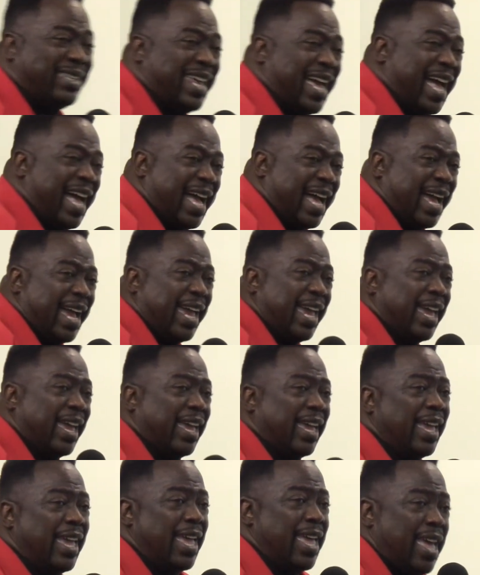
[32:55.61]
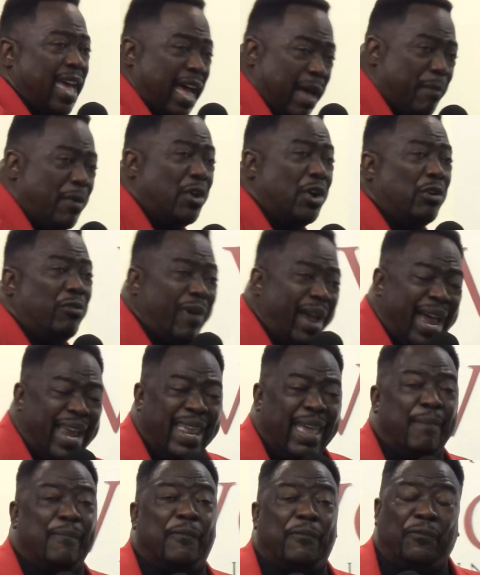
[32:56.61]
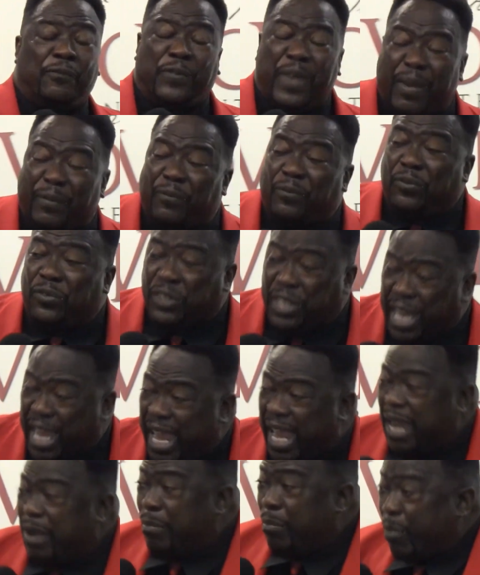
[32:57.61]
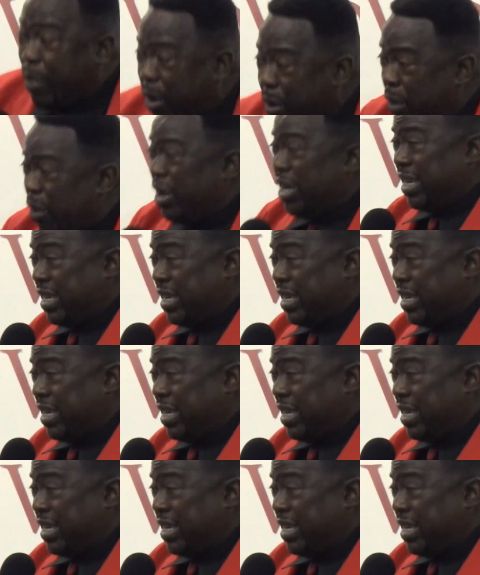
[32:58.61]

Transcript: to die. I'm going to grant him 15 more